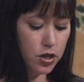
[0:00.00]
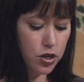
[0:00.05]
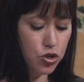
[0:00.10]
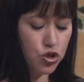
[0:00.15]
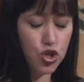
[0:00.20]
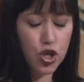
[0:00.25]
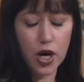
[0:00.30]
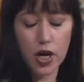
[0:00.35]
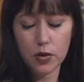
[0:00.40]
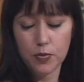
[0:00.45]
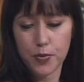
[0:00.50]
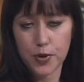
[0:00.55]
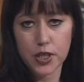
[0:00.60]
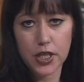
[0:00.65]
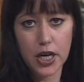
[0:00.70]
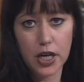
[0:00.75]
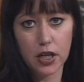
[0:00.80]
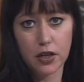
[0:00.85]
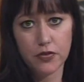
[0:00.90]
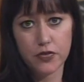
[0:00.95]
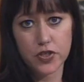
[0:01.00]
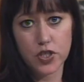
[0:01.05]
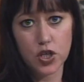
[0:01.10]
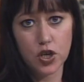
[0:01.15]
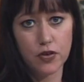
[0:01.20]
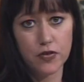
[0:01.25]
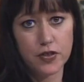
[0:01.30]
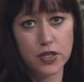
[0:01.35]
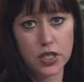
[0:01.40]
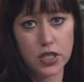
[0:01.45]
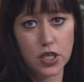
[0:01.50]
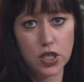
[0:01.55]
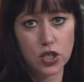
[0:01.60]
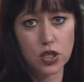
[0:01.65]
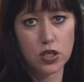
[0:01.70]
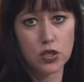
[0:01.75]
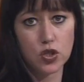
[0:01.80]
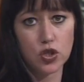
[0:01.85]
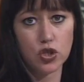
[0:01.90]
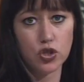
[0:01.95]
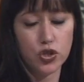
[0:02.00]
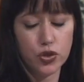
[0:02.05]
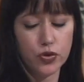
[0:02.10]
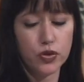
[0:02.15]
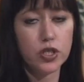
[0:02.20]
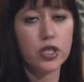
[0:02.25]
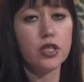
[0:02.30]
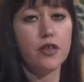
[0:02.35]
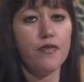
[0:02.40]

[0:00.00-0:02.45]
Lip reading: Child Protective Services, due to the